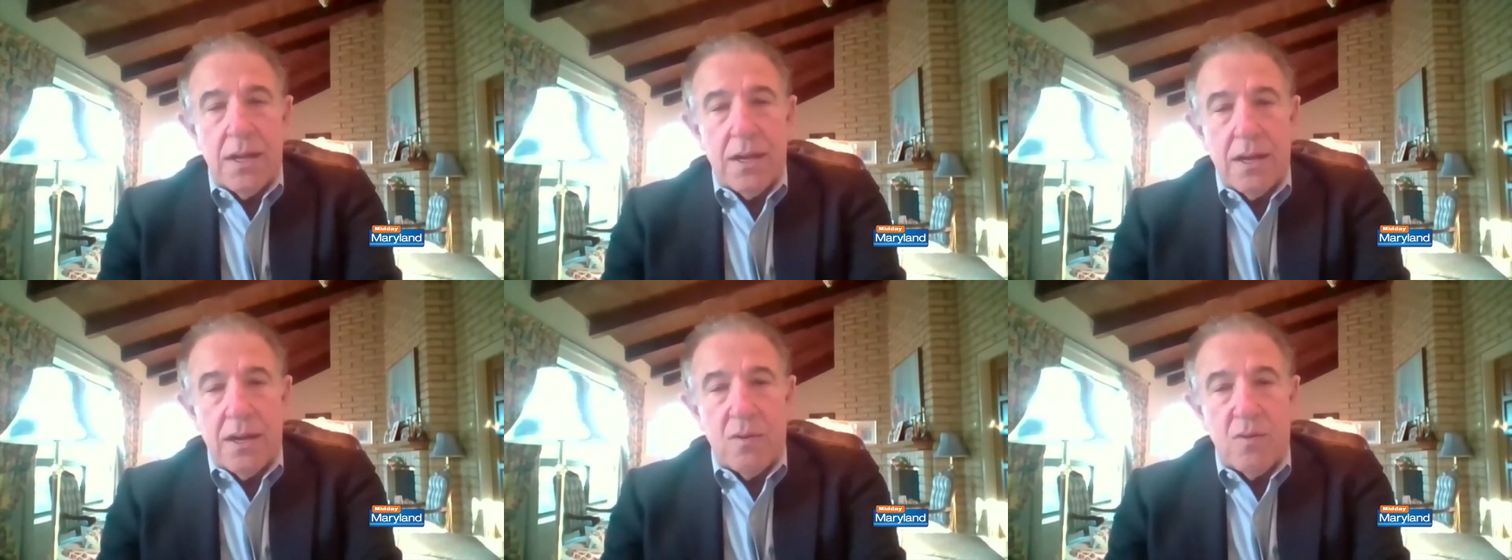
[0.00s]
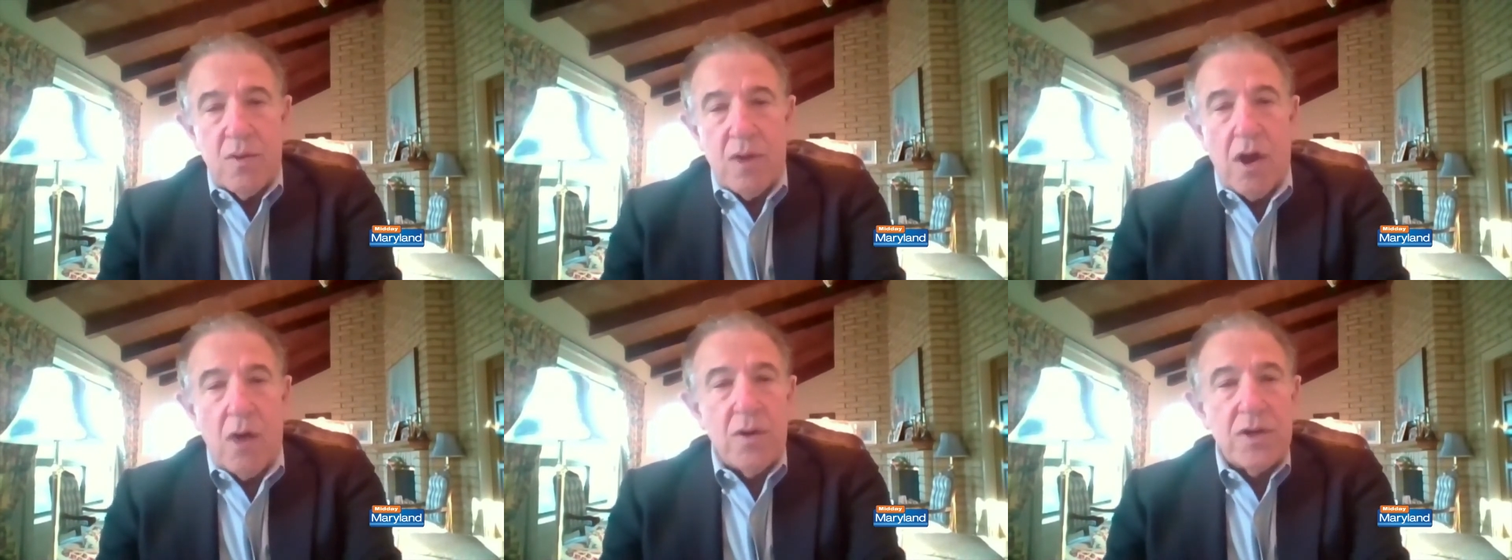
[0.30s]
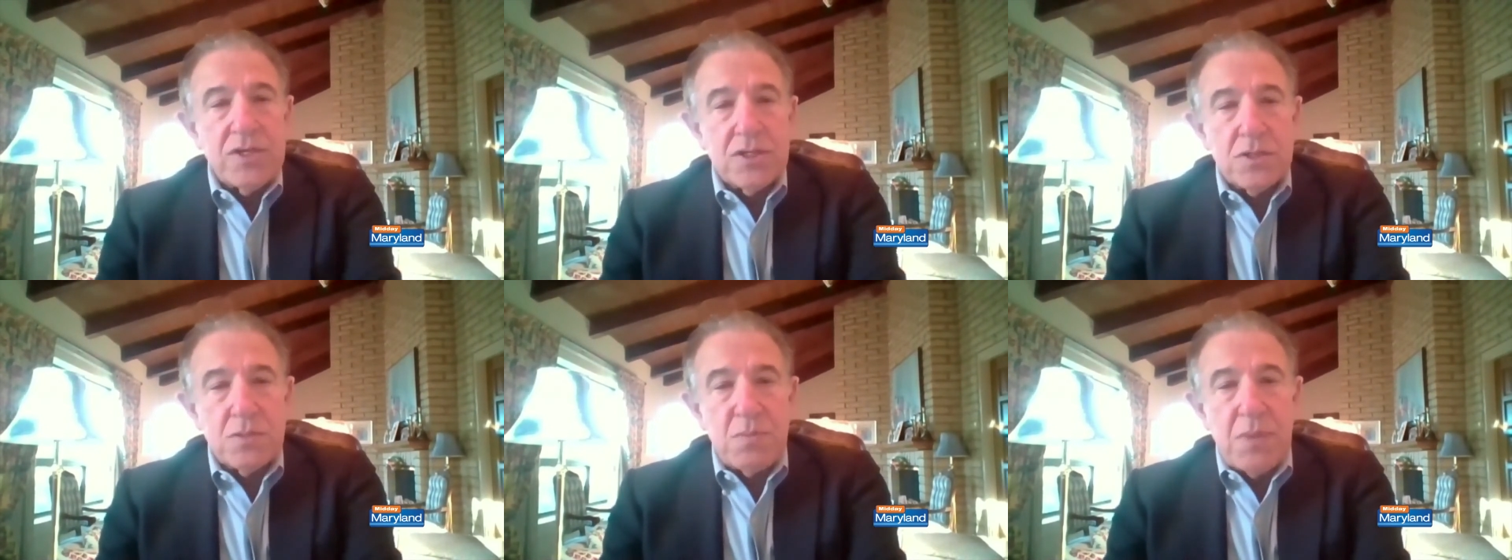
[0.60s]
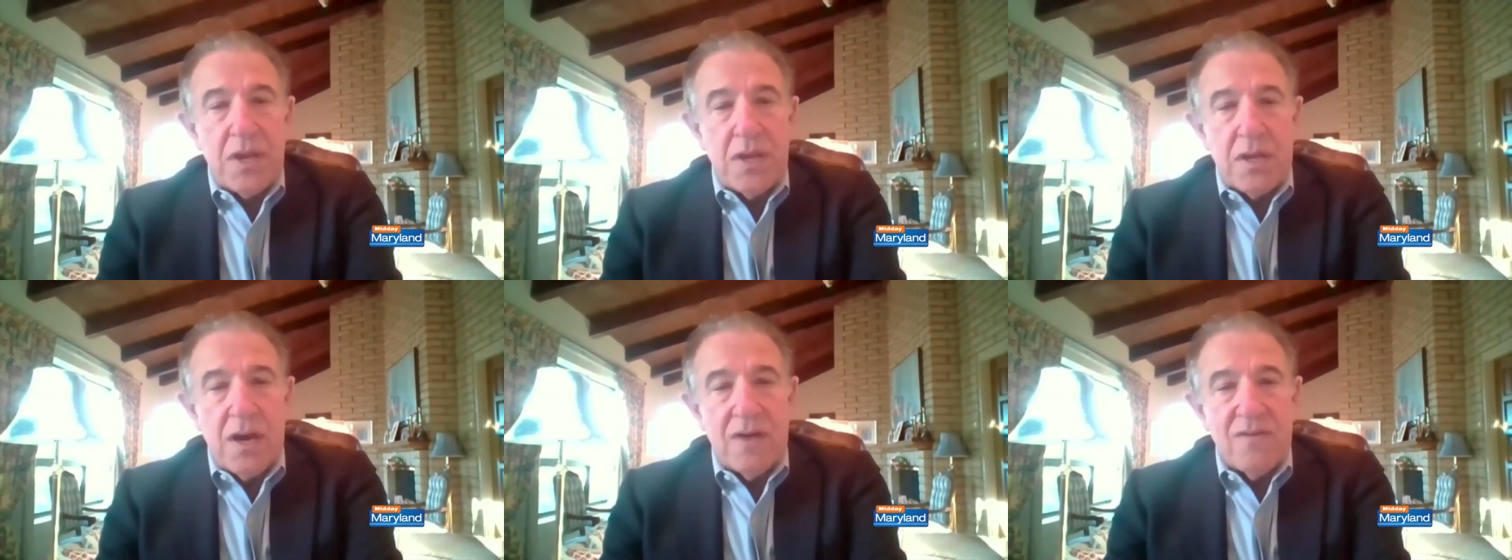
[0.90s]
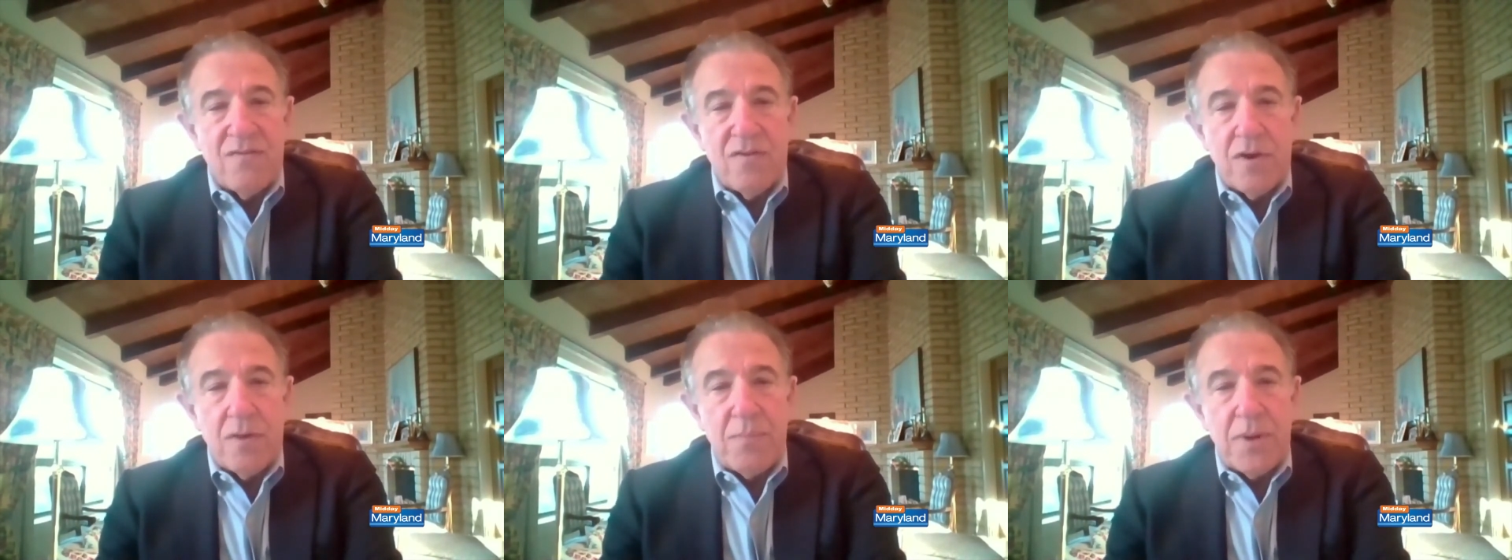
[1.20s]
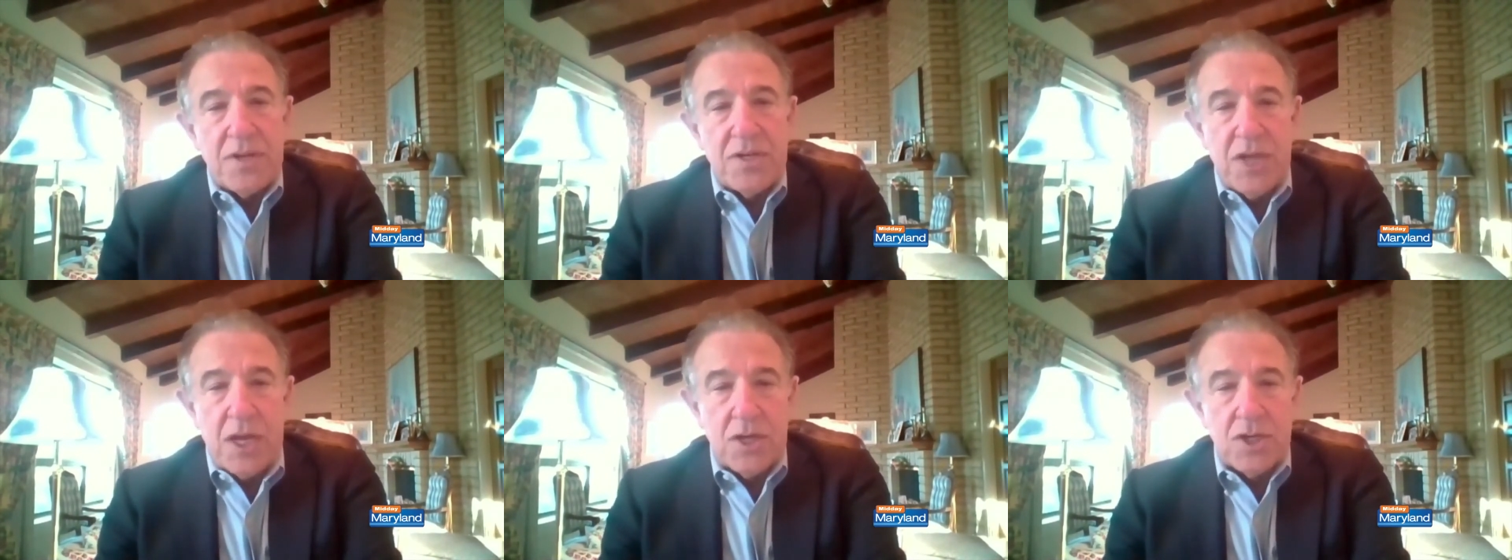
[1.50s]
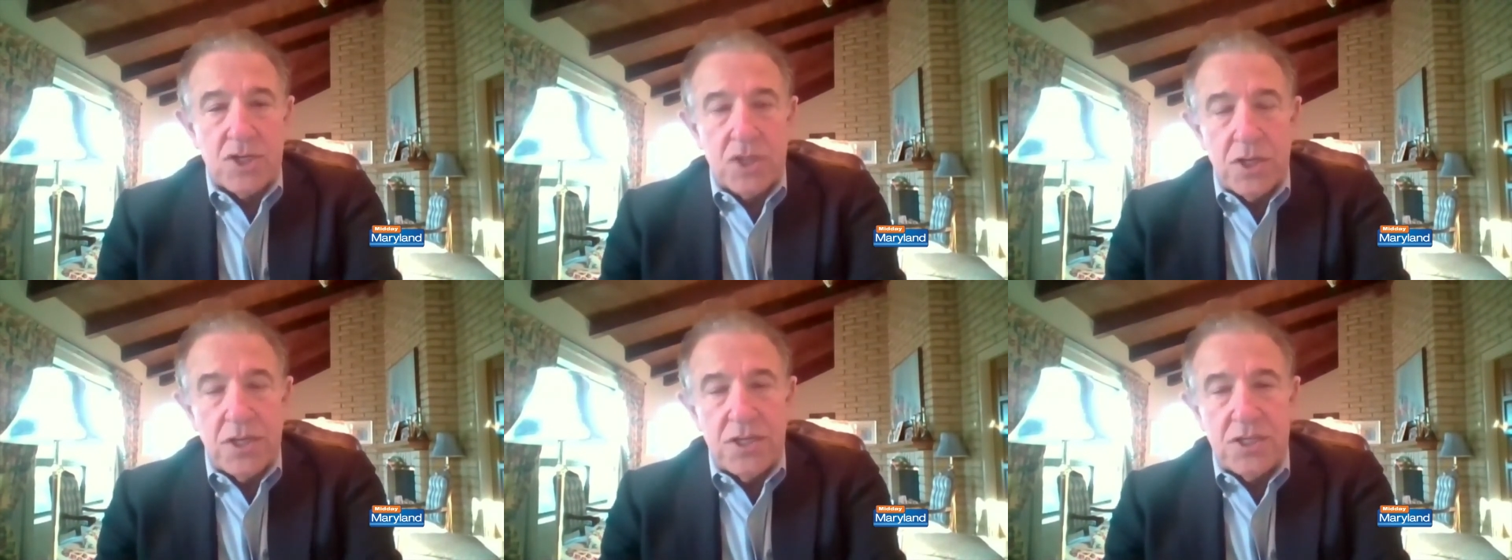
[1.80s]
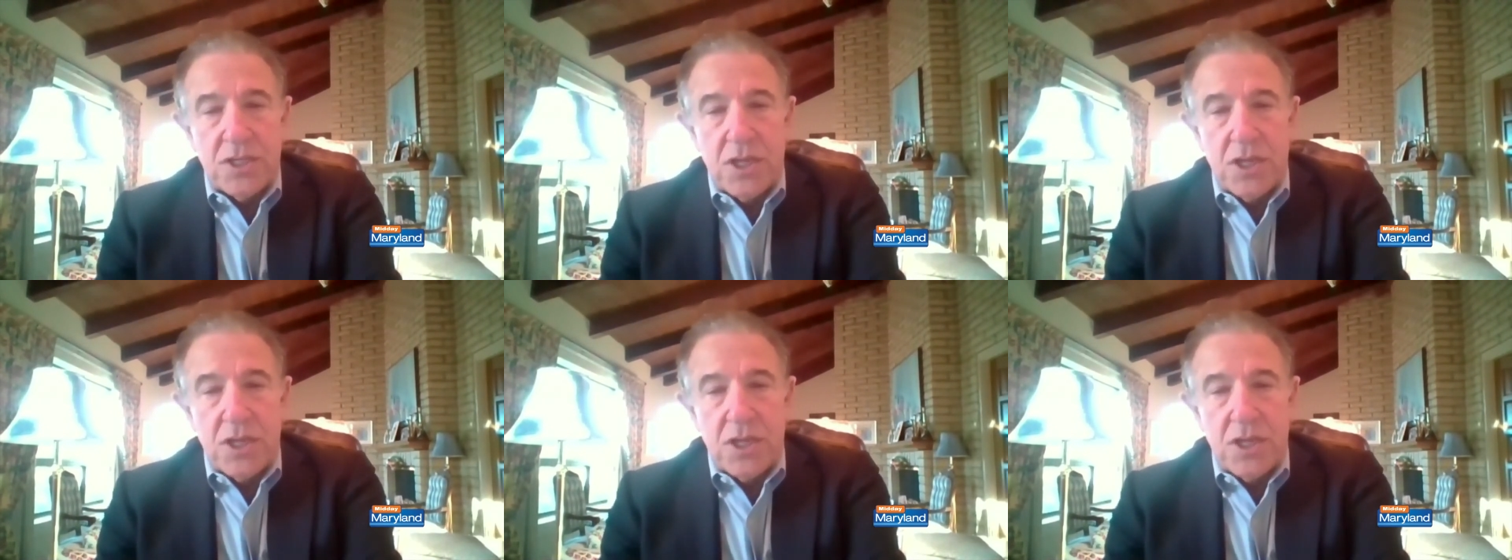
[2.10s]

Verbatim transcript: we always speak of potentially